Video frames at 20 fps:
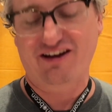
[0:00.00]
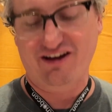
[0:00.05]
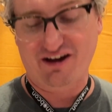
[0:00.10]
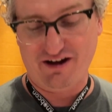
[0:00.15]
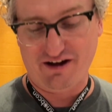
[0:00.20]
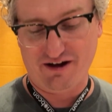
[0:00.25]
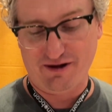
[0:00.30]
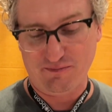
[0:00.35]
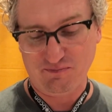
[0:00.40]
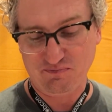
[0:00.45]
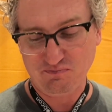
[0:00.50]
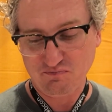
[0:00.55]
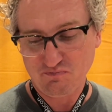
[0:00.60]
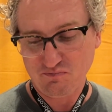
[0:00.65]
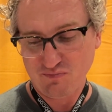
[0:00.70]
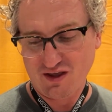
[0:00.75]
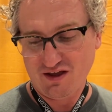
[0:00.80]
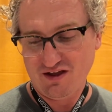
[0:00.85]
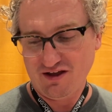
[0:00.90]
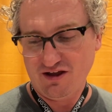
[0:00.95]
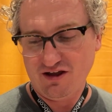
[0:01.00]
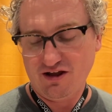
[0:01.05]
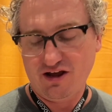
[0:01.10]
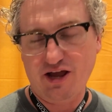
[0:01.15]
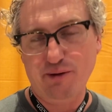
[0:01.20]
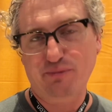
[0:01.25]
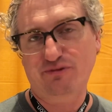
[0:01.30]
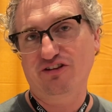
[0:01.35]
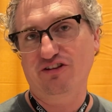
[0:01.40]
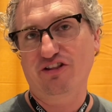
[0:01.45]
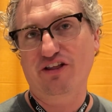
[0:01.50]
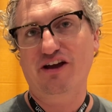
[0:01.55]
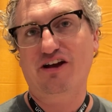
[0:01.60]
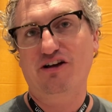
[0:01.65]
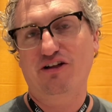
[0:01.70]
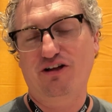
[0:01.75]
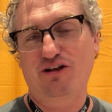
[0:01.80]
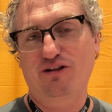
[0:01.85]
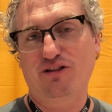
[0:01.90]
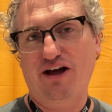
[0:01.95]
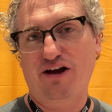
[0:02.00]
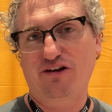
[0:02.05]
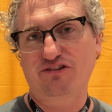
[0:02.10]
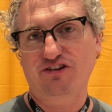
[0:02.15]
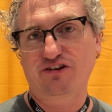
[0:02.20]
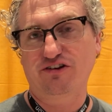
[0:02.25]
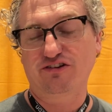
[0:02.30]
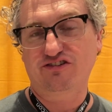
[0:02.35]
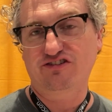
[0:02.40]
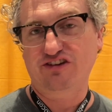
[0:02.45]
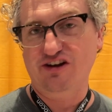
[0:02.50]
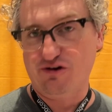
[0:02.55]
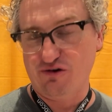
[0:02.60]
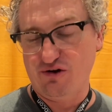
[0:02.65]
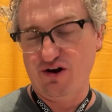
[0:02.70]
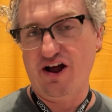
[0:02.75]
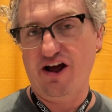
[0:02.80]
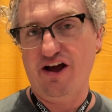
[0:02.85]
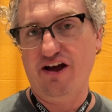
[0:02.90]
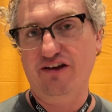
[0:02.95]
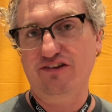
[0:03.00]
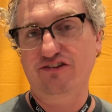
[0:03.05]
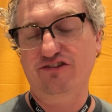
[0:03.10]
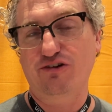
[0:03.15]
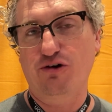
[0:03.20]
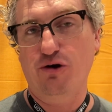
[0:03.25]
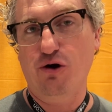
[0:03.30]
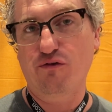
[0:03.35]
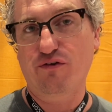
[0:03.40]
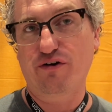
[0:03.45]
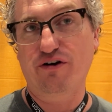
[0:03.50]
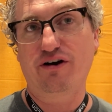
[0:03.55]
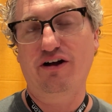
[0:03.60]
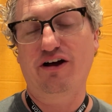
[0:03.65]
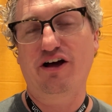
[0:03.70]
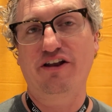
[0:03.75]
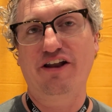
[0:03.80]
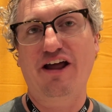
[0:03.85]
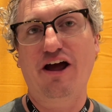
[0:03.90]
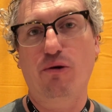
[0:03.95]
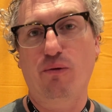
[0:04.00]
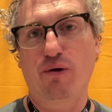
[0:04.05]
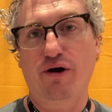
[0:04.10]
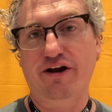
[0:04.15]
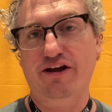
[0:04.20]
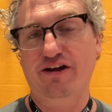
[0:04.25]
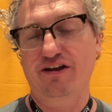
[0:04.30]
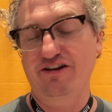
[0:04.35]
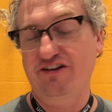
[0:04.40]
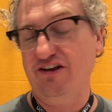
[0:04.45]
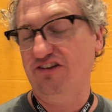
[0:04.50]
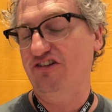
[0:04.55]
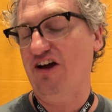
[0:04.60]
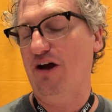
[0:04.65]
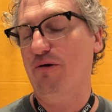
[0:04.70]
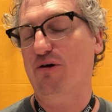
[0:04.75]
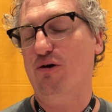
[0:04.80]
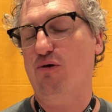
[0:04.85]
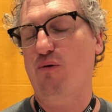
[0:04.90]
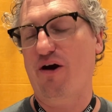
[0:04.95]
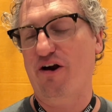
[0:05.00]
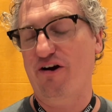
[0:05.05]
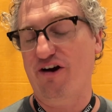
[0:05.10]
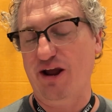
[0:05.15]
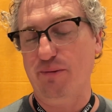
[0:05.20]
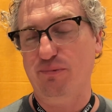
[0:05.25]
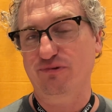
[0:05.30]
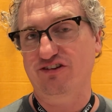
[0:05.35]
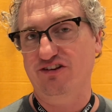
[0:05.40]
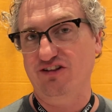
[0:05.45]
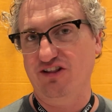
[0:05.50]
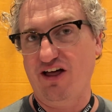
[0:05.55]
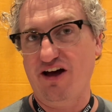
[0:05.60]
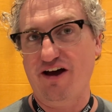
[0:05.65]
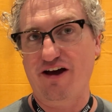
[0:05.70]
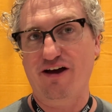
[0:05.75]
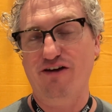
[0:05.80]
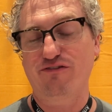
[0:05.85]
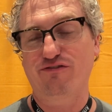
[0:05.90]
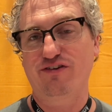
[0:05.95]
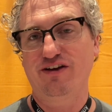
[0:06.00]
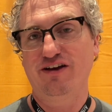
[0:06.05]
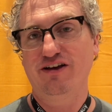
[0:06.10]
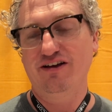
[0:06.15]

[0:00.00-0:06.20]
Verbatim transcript: Uh, Ableton Link allows you to synchronize over a network, does not require Ableton Live,